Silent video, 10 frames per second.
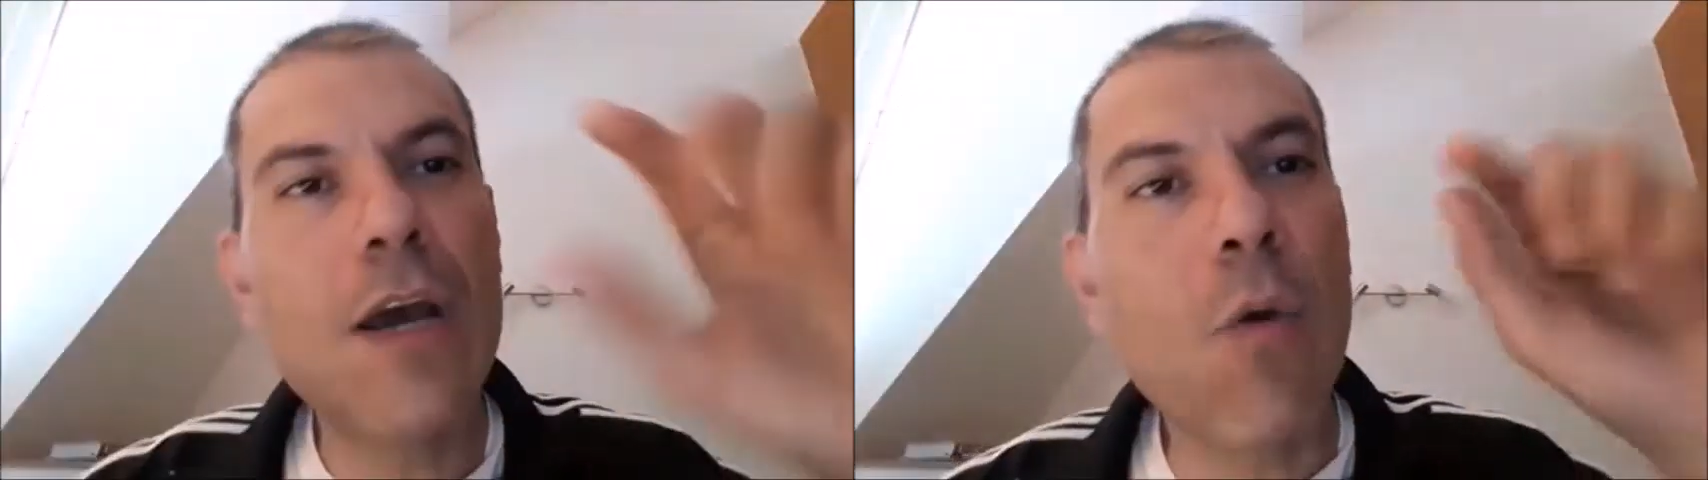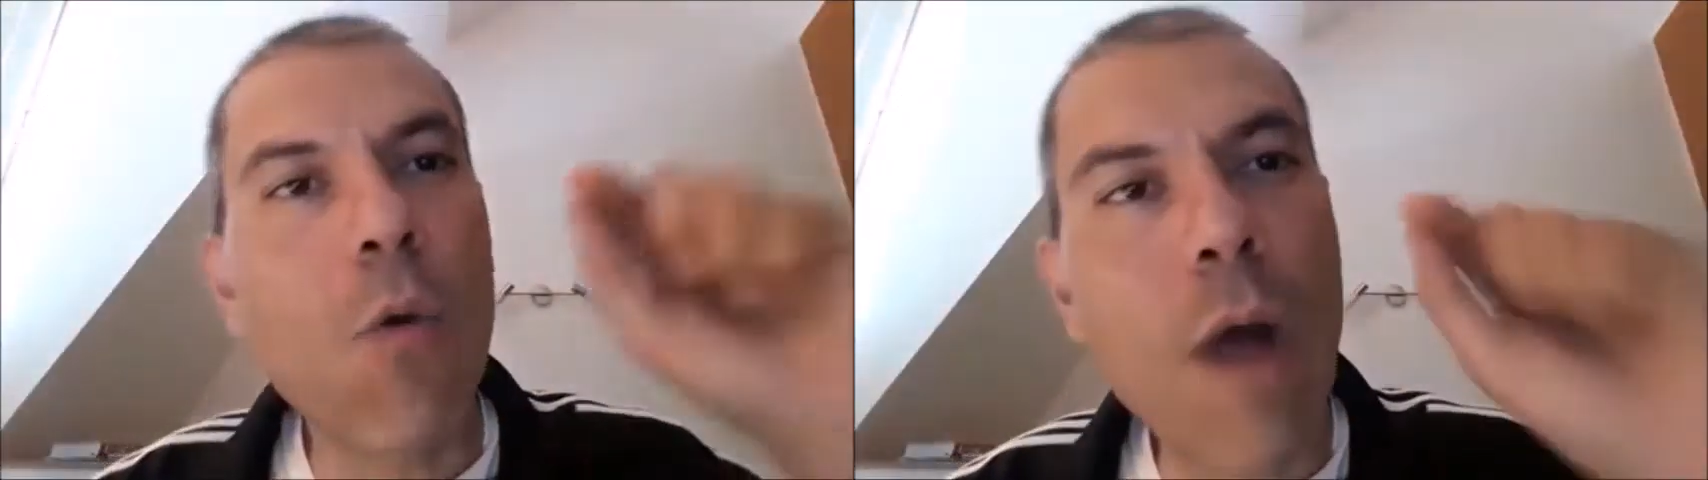
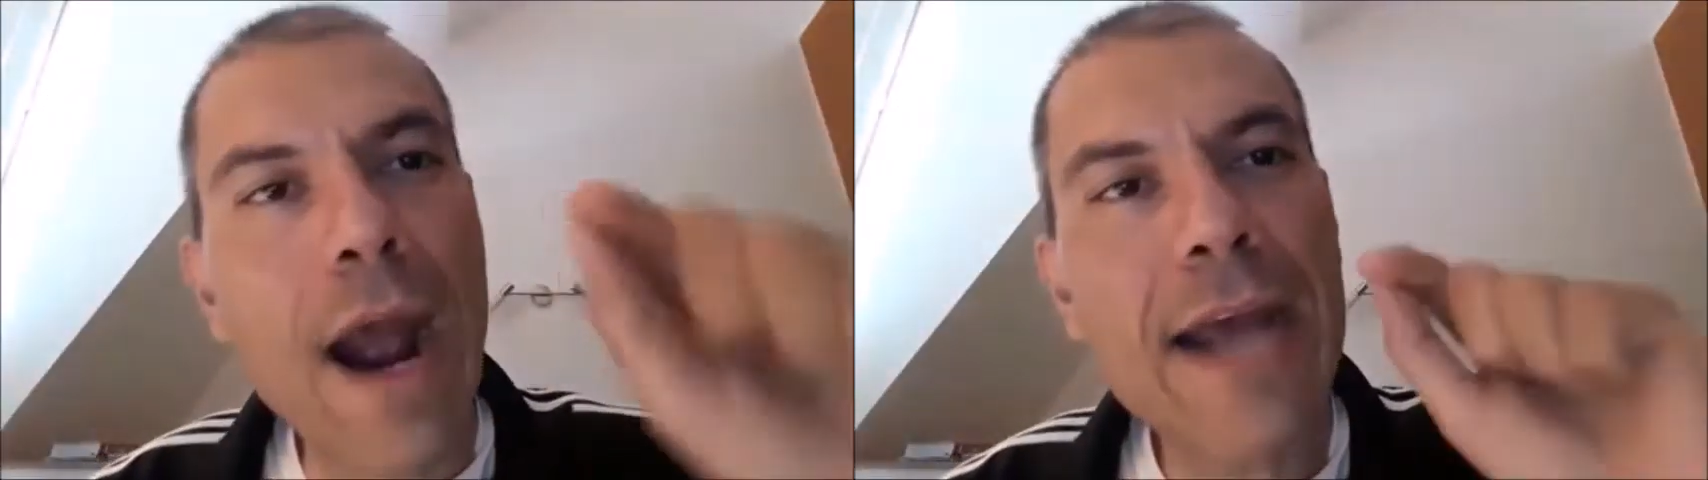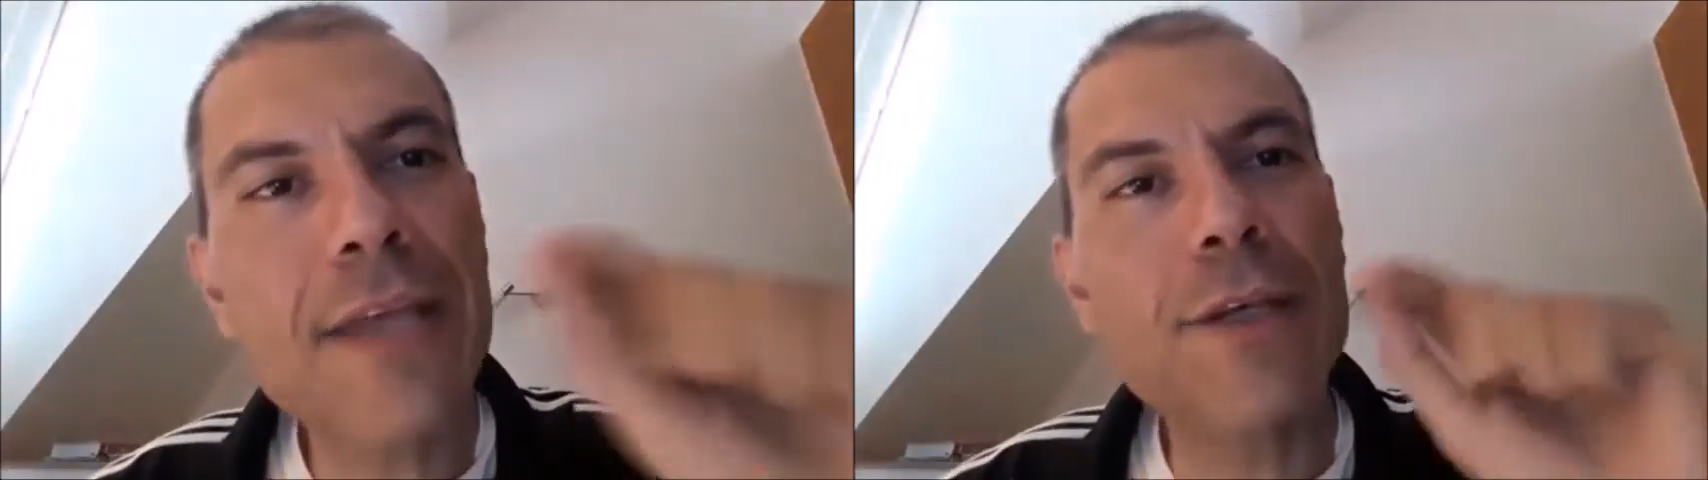
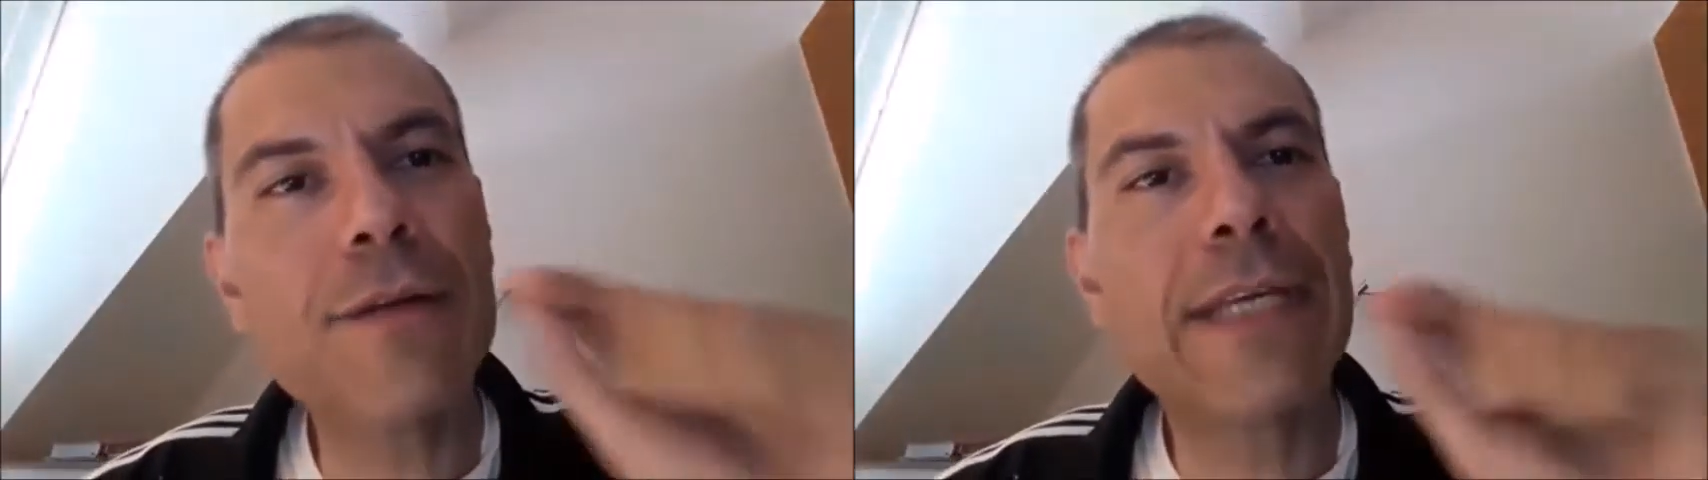where you